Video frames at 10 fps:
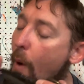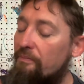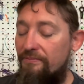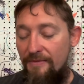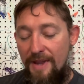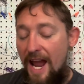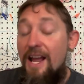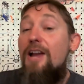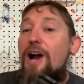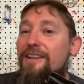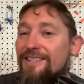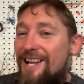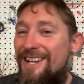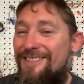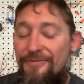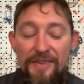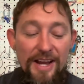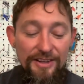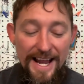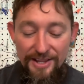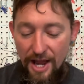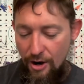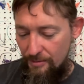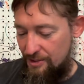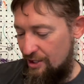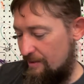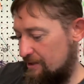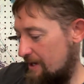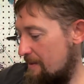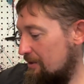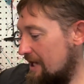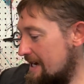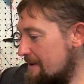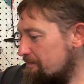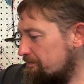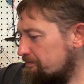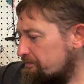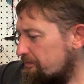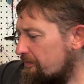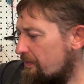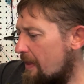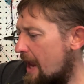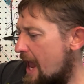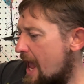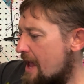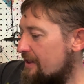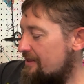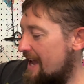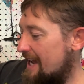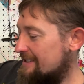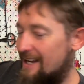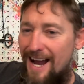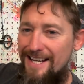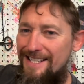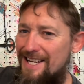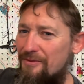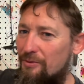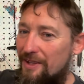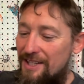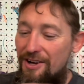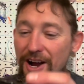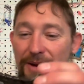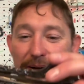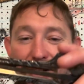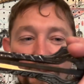Man, I like that harp so much when I played it that I didn't even really talk about it.